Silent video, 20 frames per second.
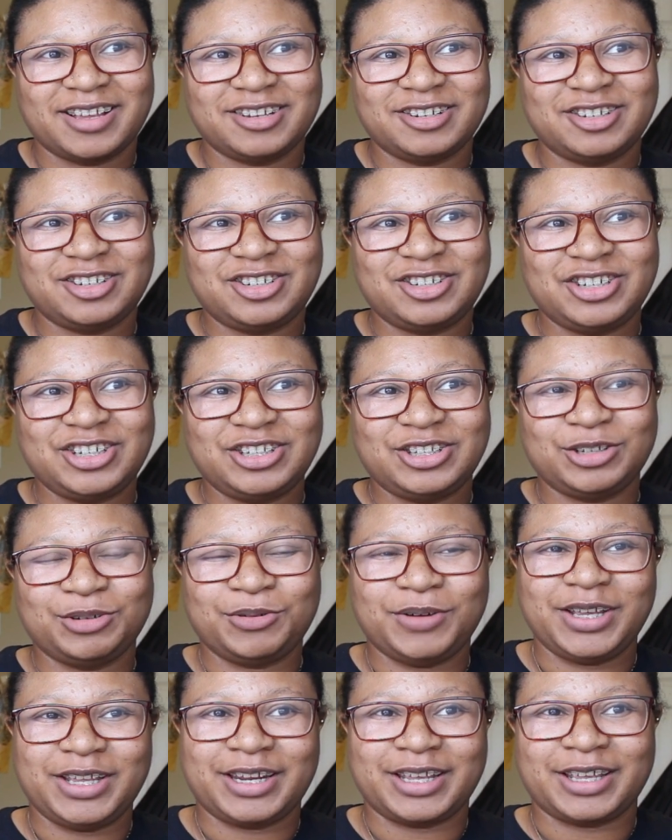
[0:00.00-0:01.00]
She
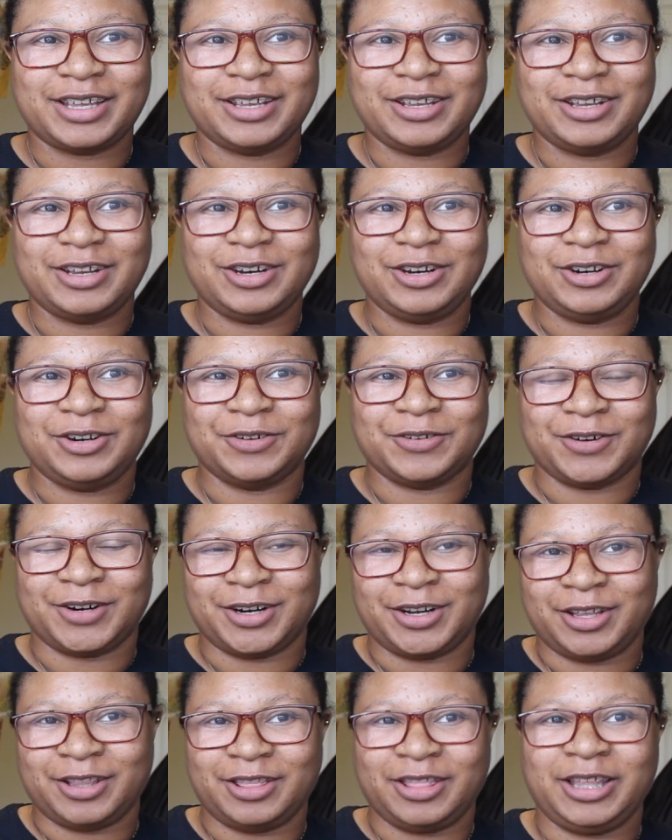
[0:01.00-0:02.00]
tweeted
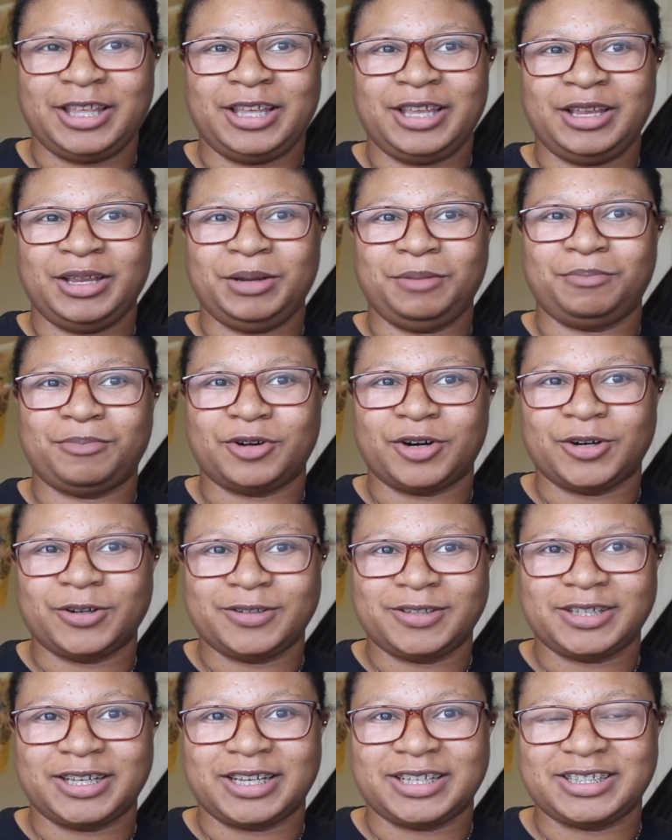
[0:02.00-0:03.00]
during the
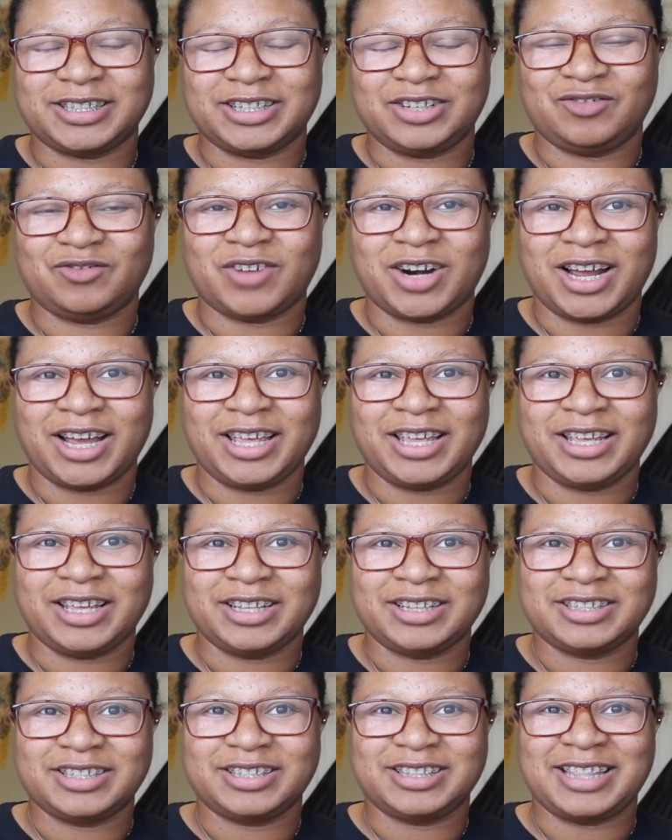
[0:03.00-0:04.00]
protests and
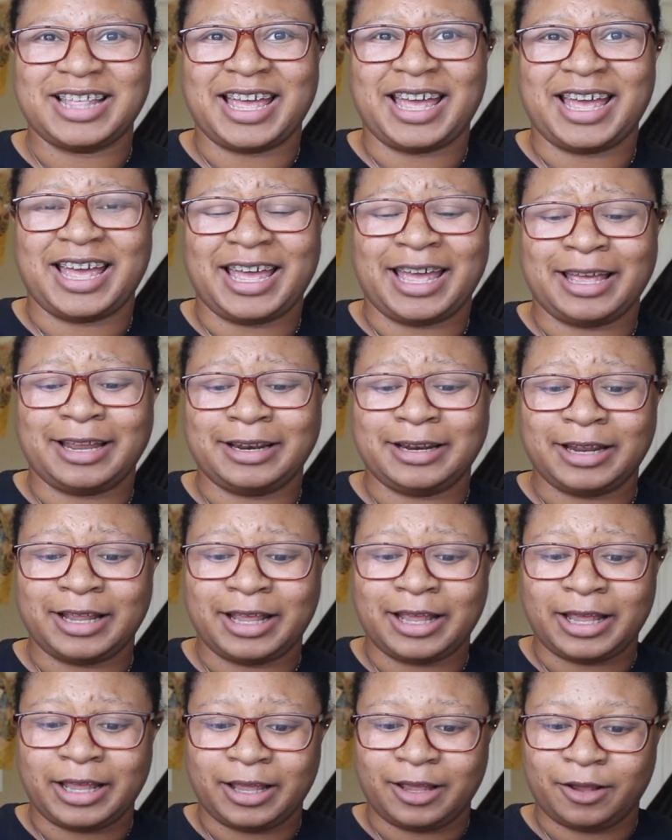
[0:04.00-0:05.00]
riots that,
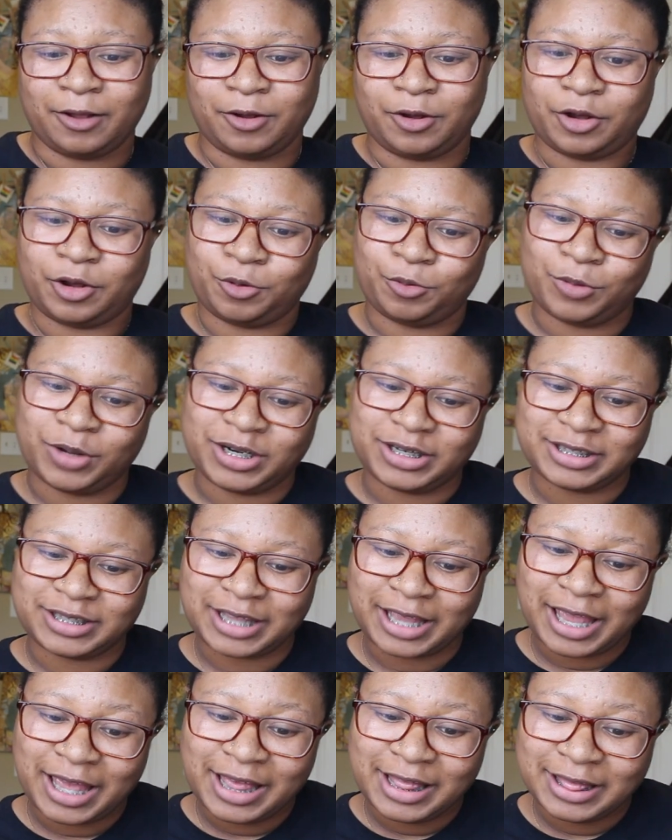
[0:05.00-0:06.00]
what is
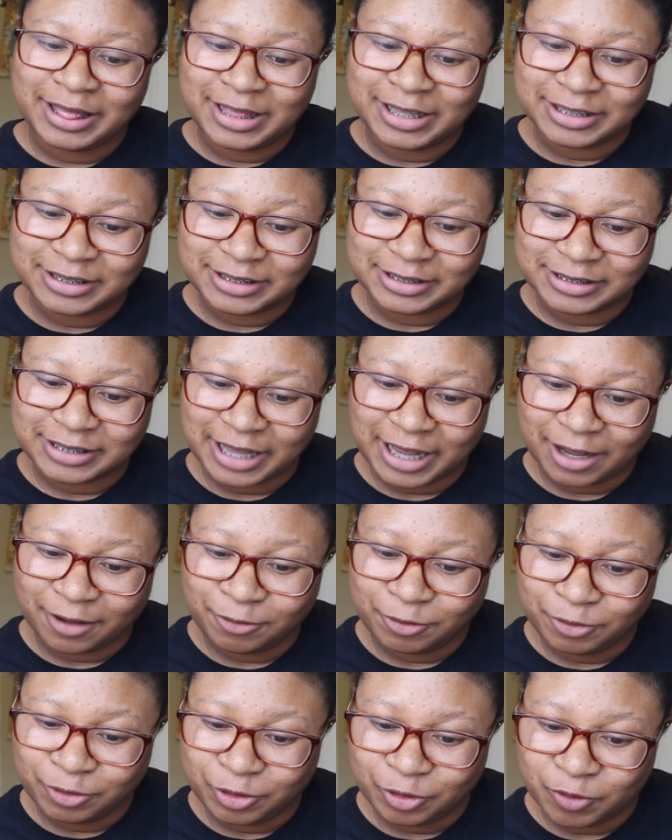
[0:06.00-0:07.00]
it? This is how
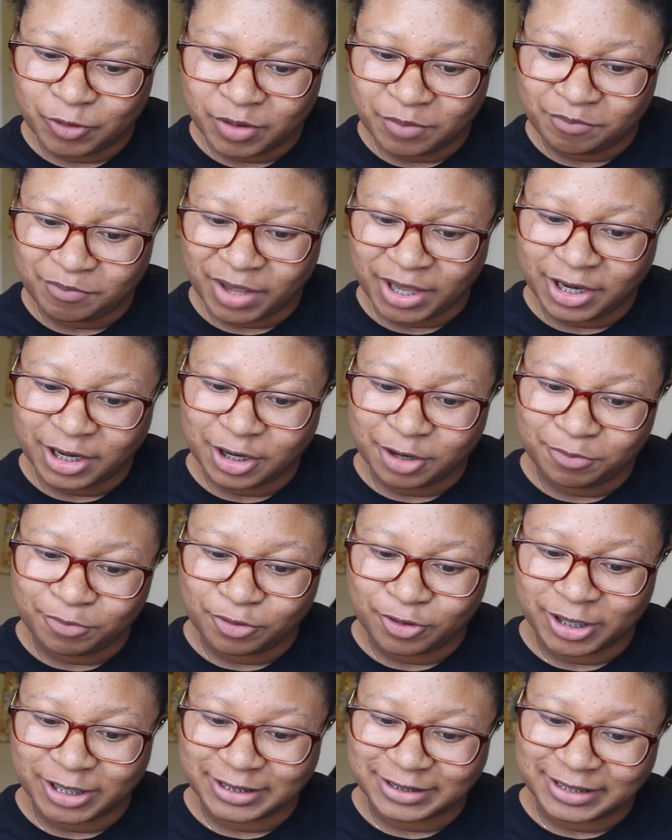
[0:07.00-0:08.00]
you do it. Make your
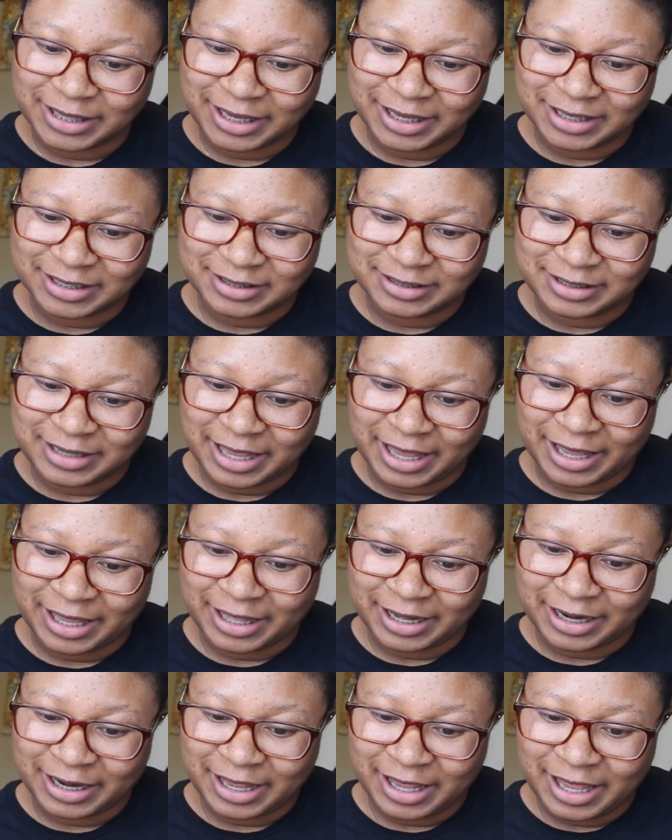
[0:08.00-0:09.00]
point, take a
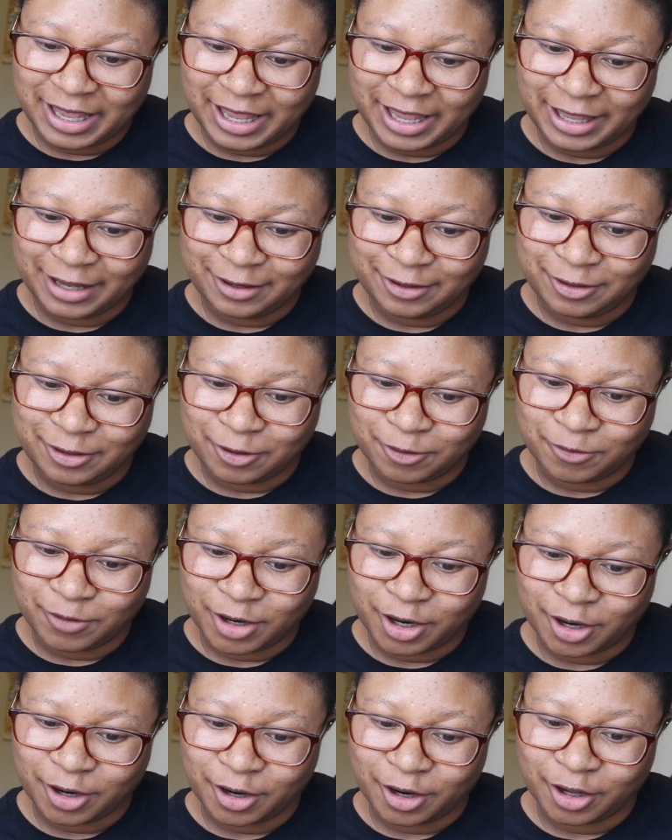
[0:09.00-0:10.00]
stand, and don't
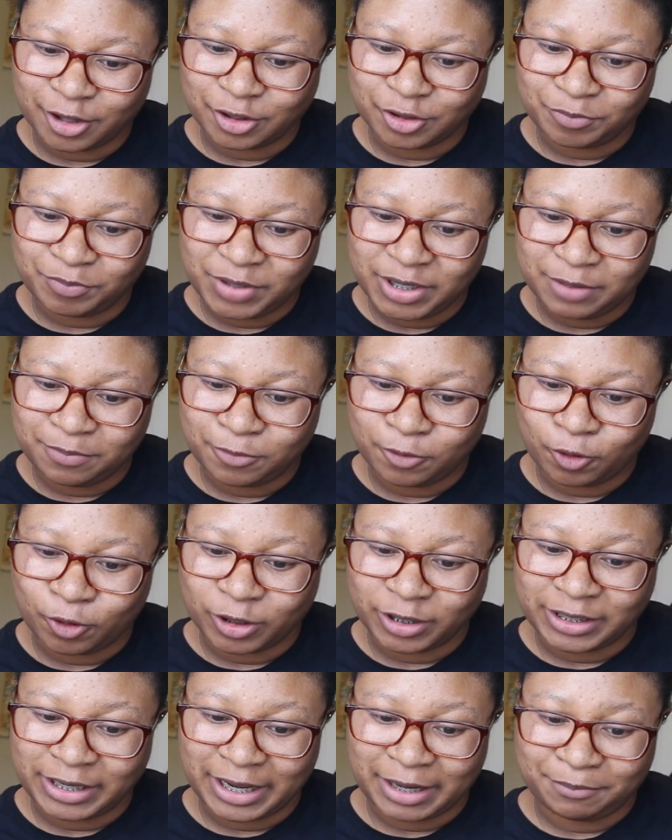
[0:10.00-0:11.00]
hurt other people
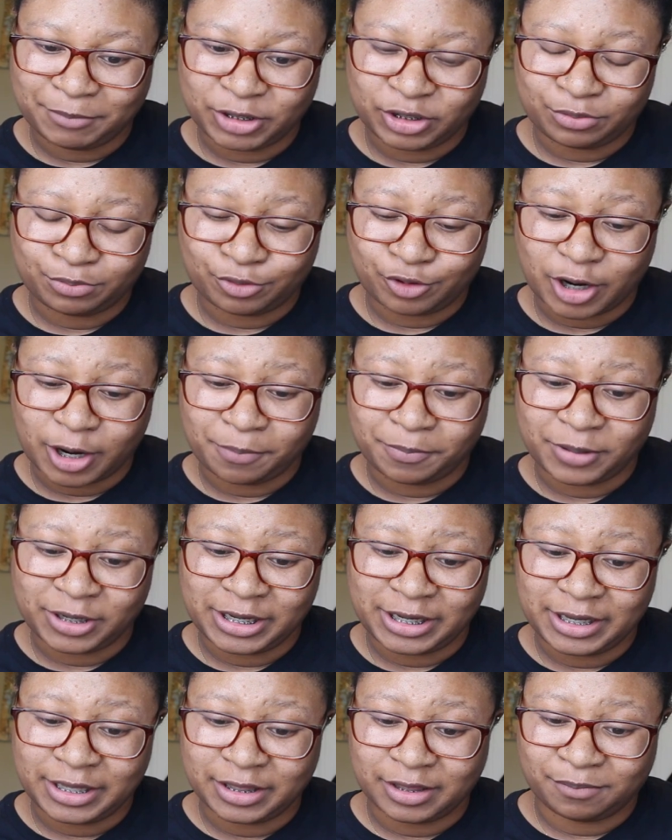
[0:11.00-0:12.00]
or damage
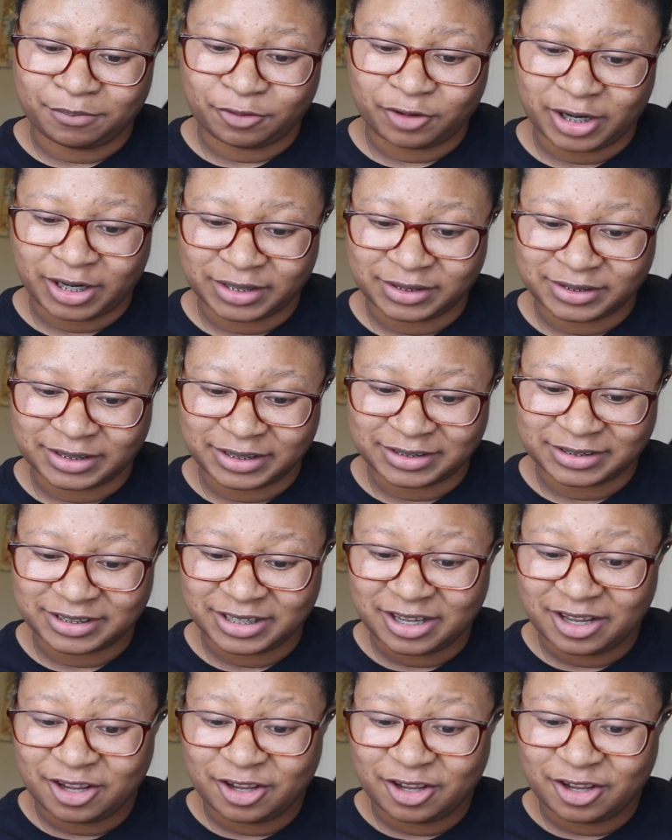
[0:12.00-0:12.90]
property in the process.